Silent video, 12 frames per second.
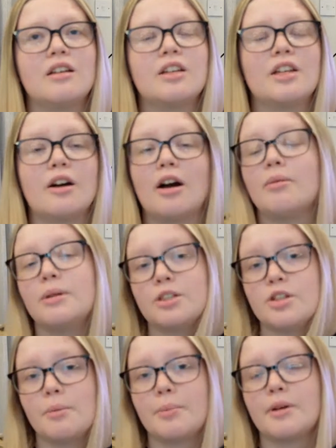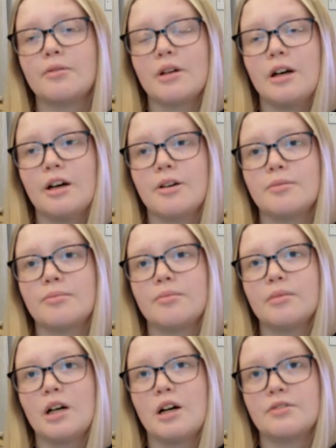you know, I went shopping
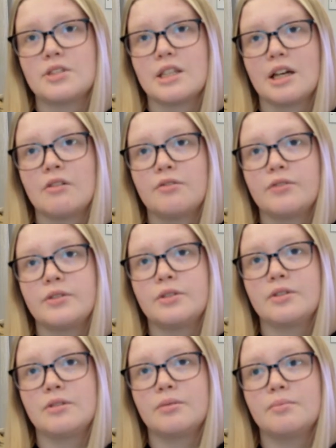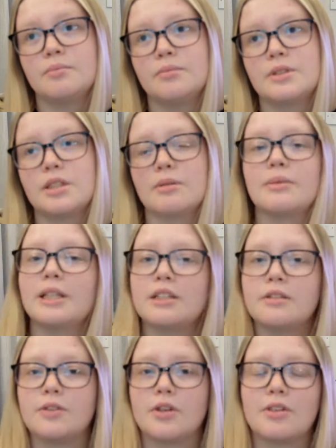after that for some
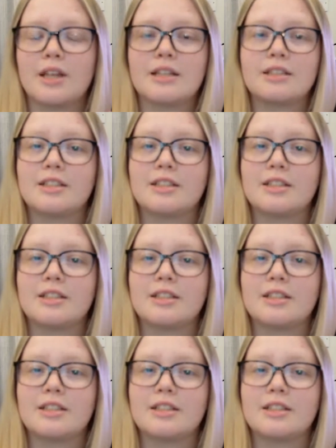interview things,